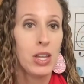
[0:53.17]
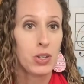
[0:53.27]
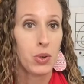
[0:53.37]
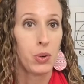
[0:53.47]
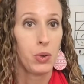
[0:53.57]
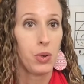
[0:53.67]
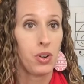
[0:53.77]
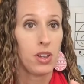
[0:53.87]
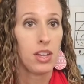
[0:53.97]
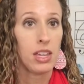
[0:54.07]
Do,
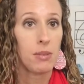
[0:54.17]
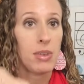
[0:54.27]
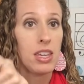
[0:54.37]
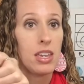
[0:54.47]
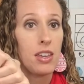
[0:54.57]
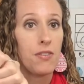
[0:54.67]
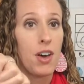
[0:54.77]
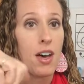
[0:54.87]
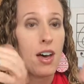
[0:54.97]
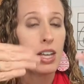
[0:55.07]
re, mi,
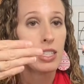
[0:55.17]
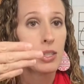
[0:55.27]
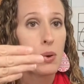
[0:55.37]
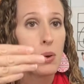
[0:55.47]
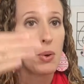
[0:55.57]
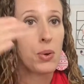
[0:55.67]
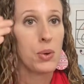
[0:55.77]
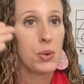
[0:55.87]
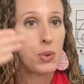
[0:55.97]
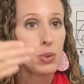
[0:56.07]
fa, so,
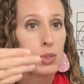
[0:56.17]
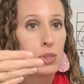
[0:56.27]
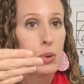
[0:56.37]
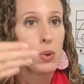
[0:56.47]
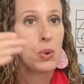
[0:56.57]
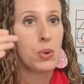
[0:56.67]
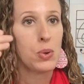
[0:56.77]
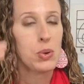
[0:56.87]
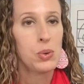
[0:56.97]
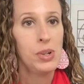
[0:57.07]

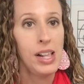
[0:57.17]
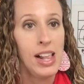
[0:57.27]
so.